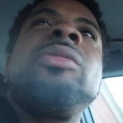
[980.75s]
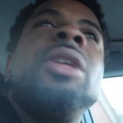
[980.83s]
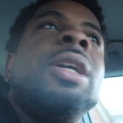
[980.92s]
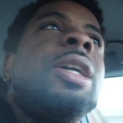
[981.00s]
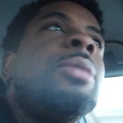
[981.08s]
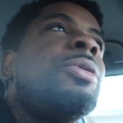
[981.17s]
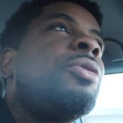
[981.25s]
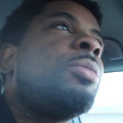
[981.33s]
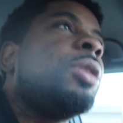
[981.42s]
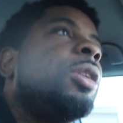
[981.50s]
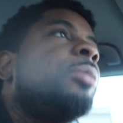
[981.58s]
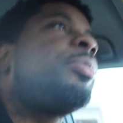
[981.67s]
It comes from
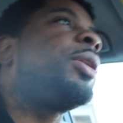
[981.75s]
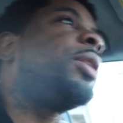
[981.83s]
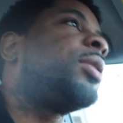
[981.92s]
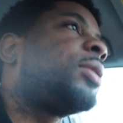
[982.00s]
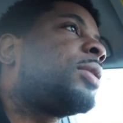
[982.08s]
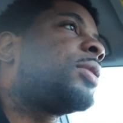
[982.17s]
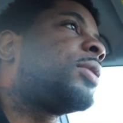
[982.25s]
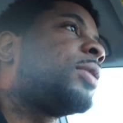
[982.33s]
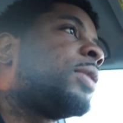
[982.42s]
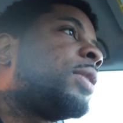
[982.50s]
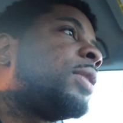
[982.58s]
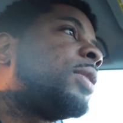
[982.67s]
a good place.
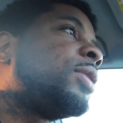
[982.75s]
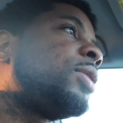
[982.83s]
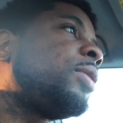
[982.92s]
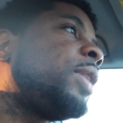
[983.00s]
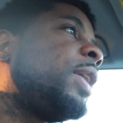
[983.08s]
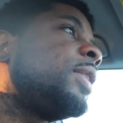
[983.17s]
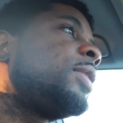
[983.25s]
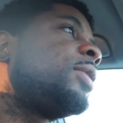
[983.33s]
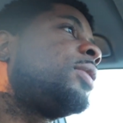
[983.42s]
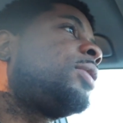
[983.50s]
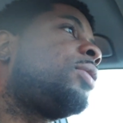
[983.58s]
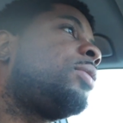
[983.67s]
So yes,
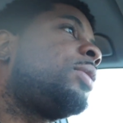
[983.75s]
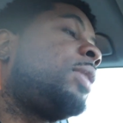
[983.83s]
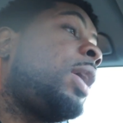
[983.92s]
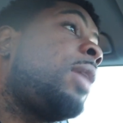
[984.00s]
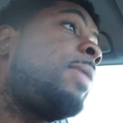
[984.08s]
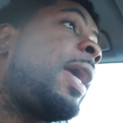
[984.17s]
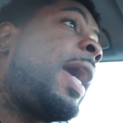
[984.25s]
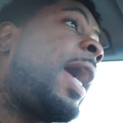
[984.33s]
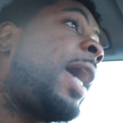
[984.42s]
so damn, that